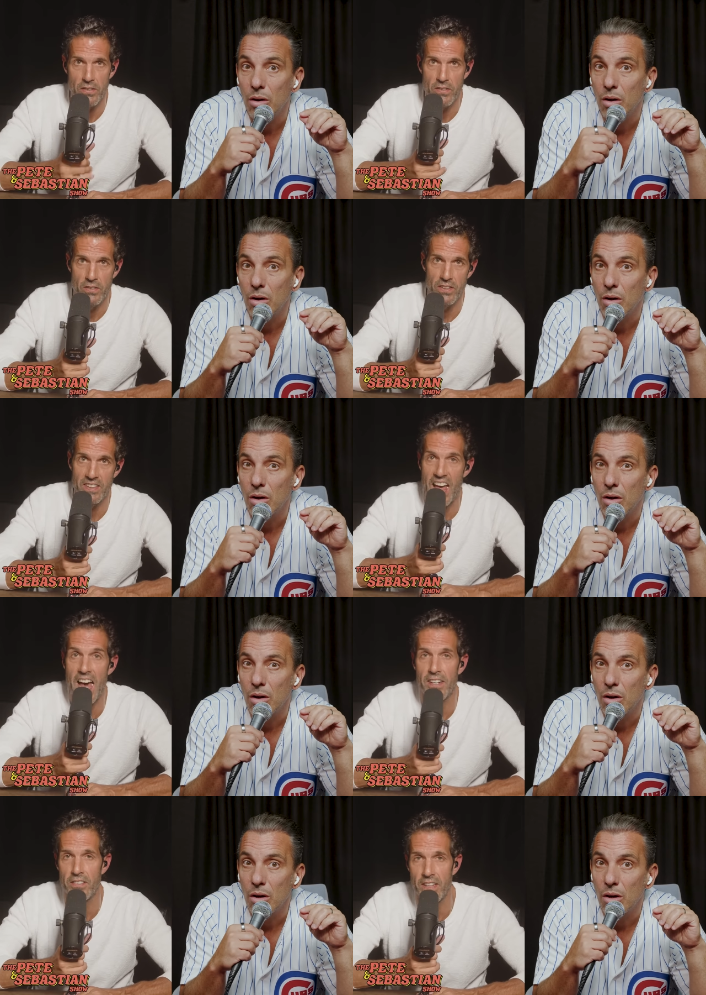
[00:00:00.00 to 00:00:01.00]
Speaker 1: You said
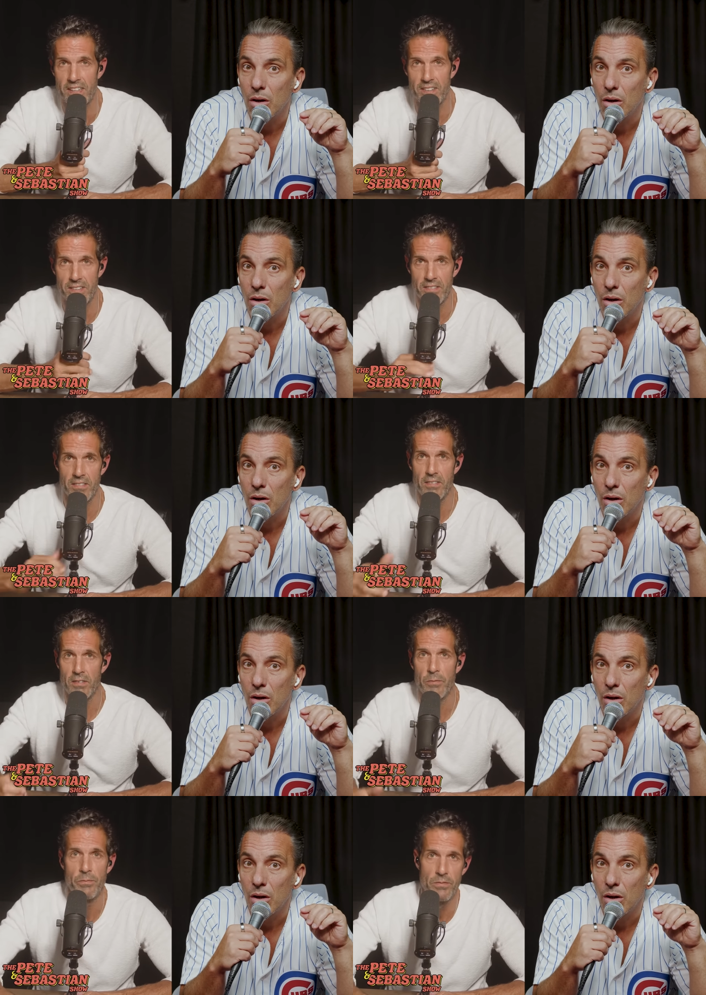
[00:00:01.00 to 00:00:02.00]
Lana's like it's
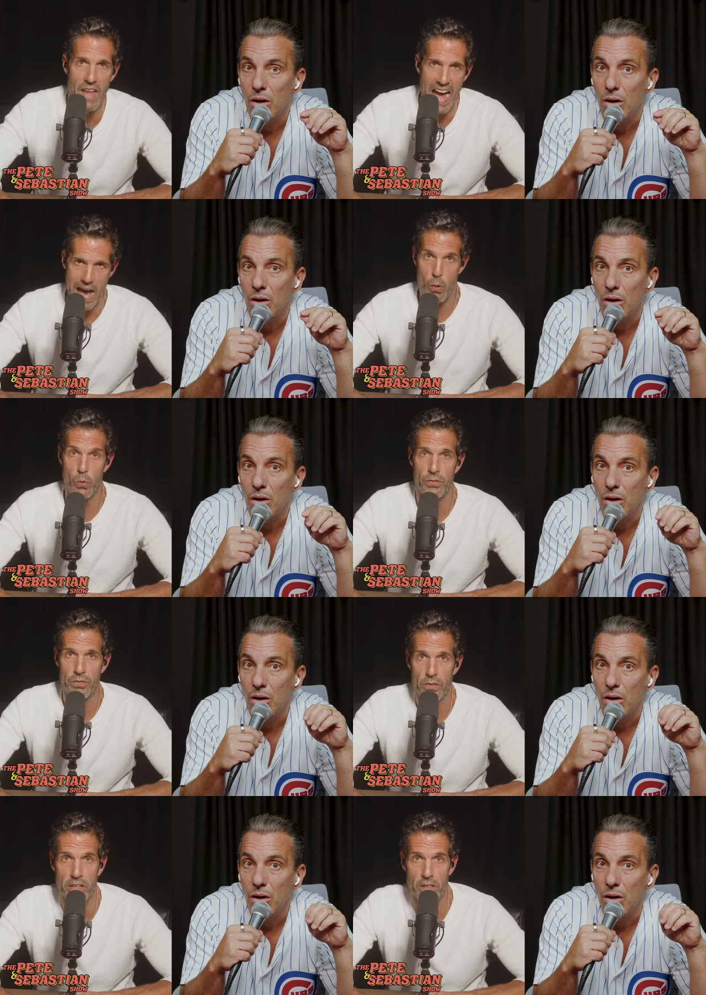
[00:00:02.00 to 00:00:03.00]
the
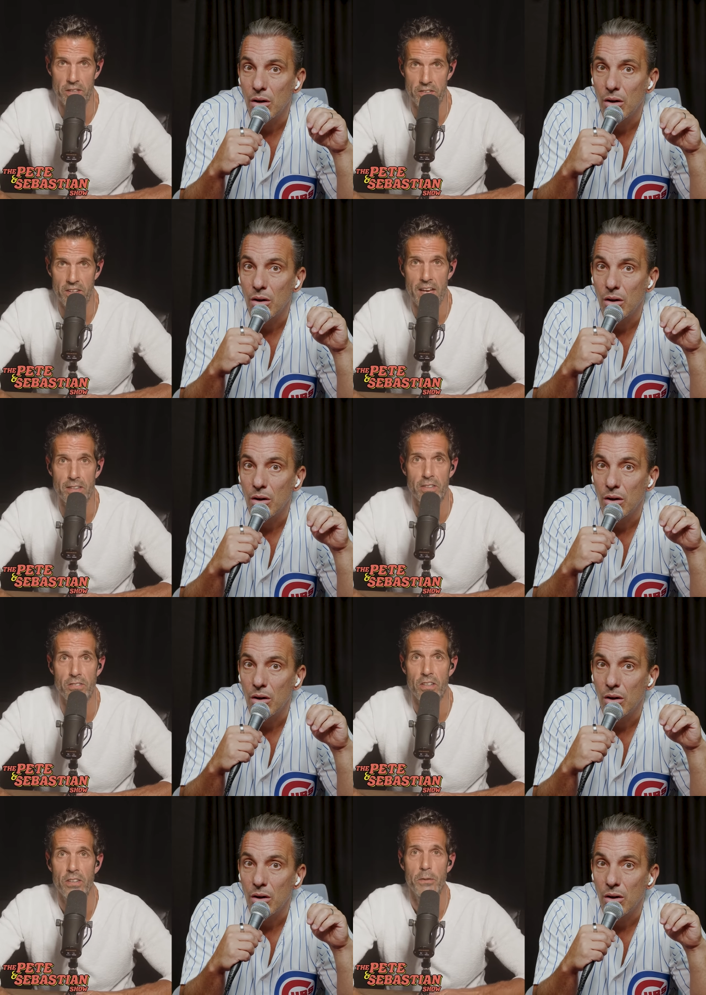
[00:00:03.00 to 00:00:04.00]
Howls, Gilligan's
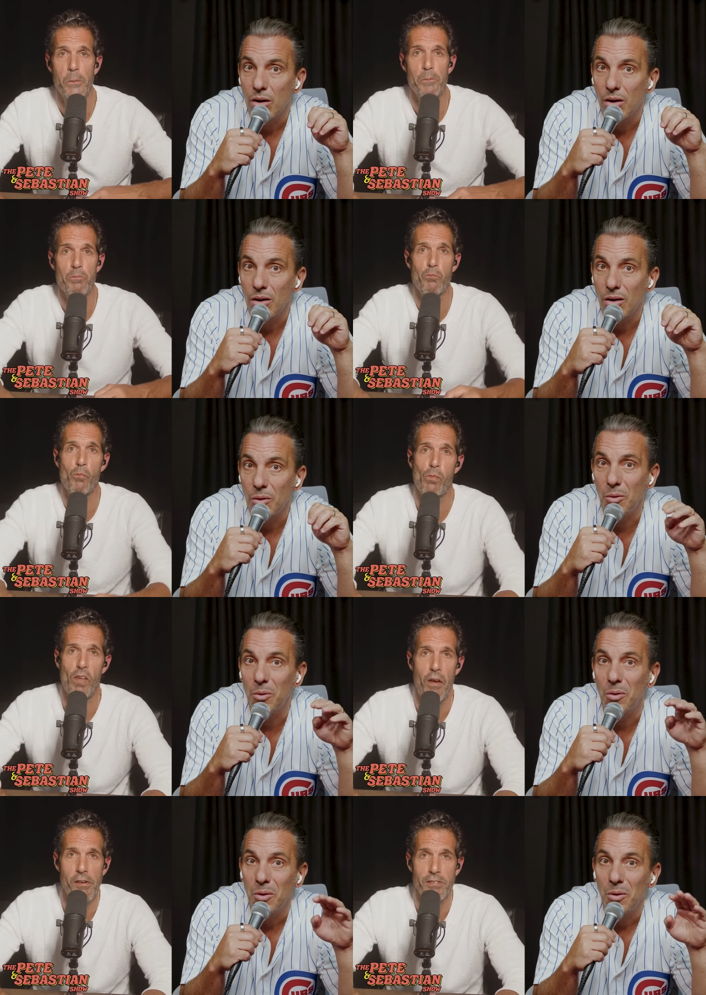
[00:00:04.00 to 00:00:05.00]
Island.
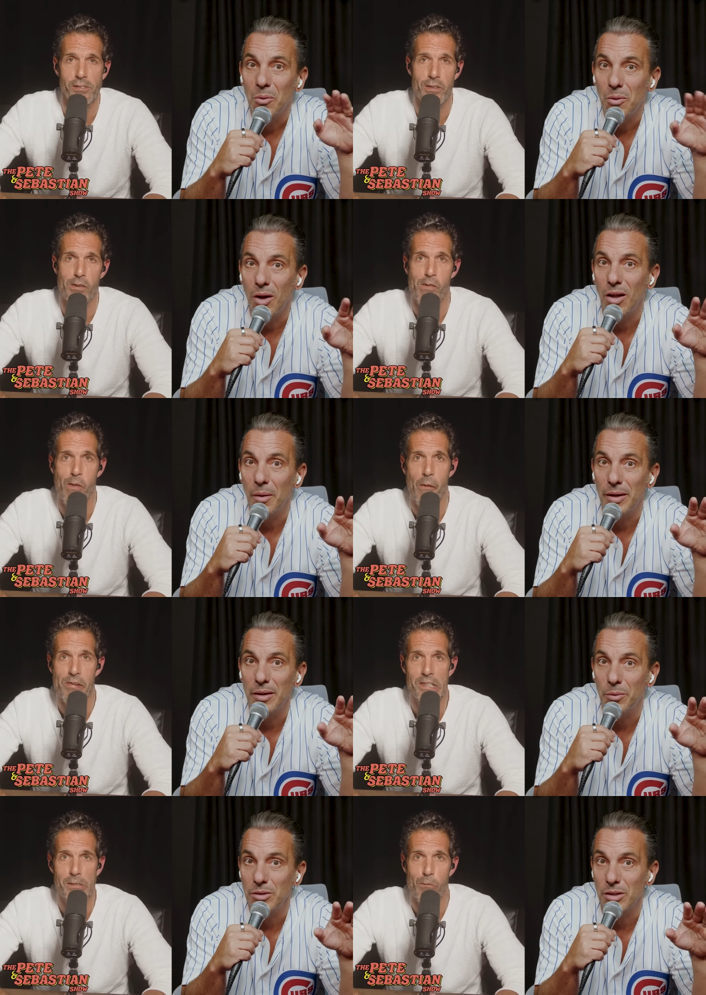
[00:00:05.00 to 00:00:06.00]
Well, I
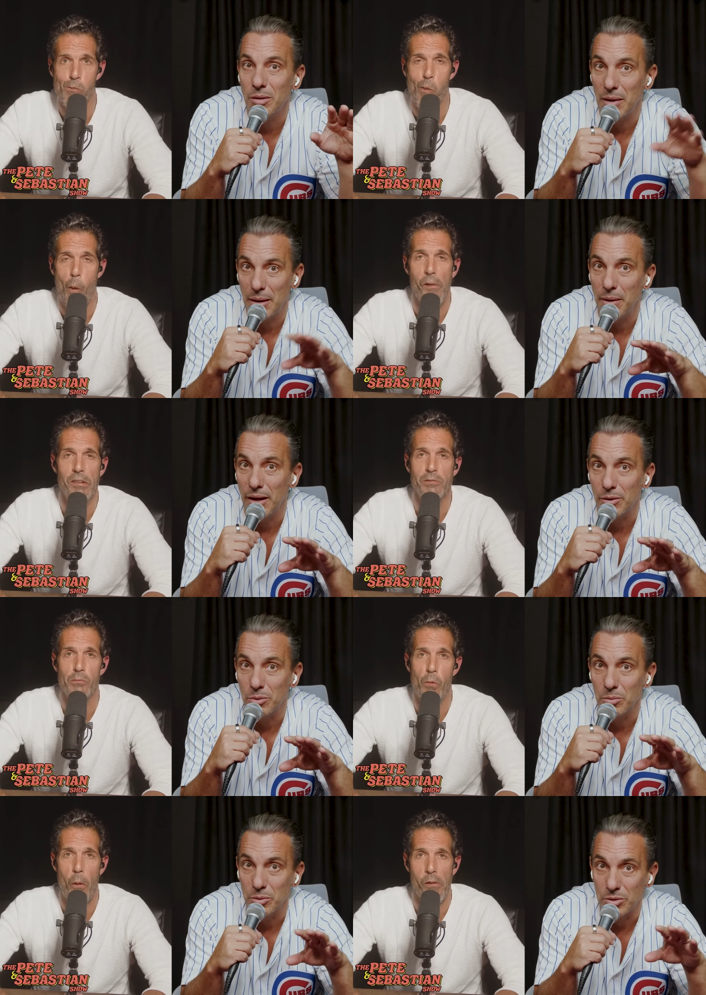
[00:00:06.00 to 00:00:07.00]
mean, it
Speaker 2: wasn't in my
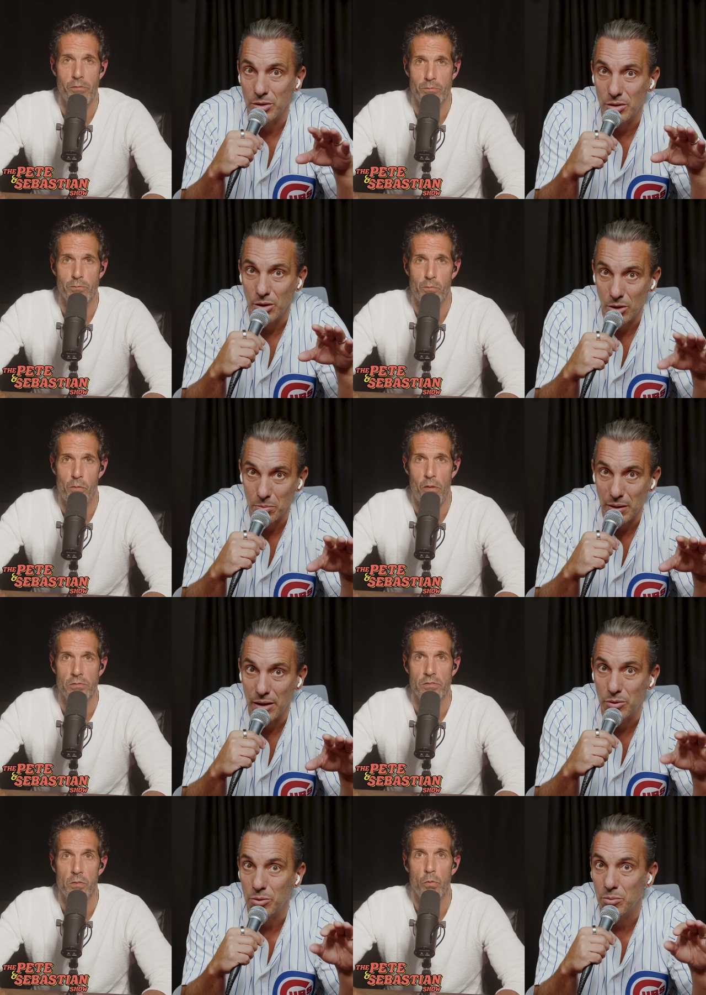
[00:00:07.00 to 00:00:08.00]
bathroom; it was in her
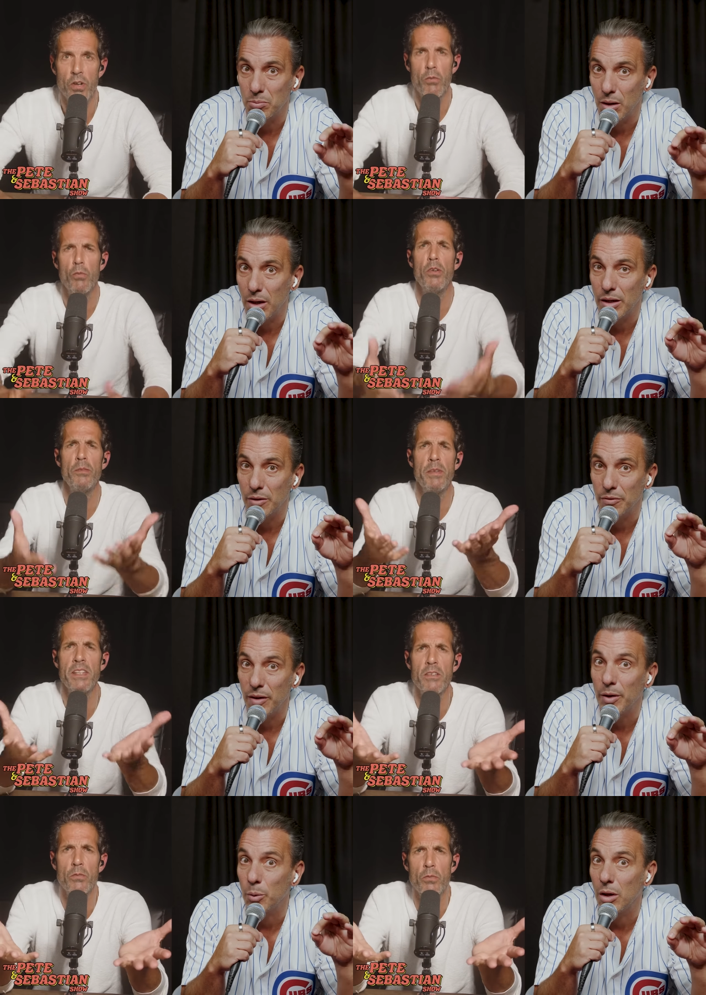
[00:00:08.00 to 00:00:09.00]
bathroom.
Speaker 1: What, but what do you
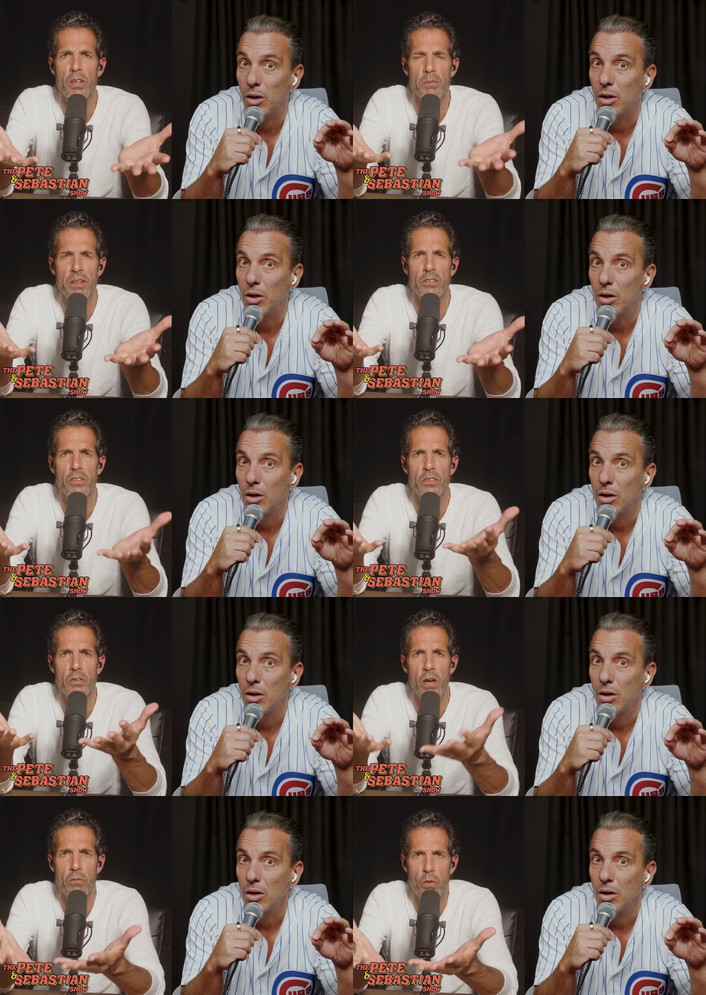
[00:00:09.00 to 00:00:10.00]
mean? Very well. What do you mean?
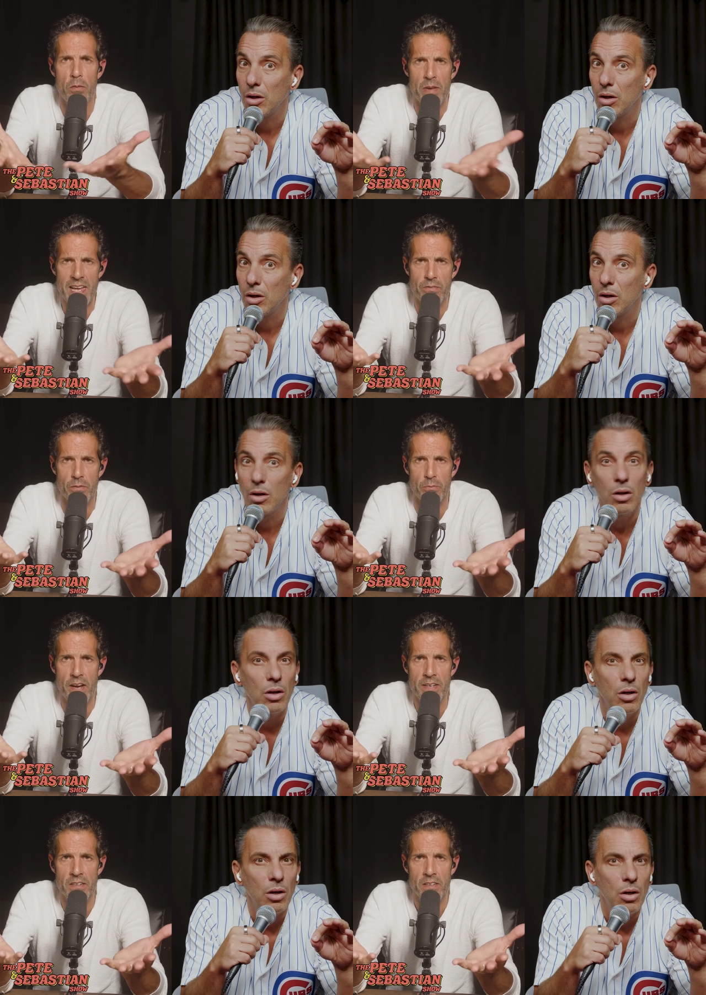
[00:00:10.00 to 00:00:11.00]
You have one
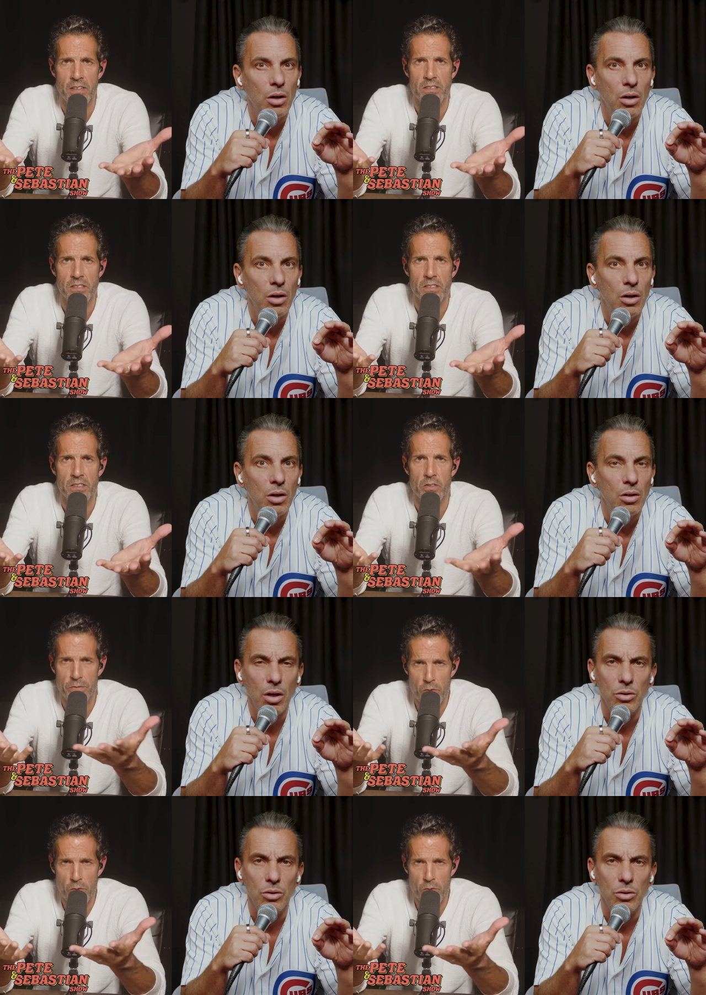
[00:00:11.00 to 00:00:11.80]
bathroom, right? You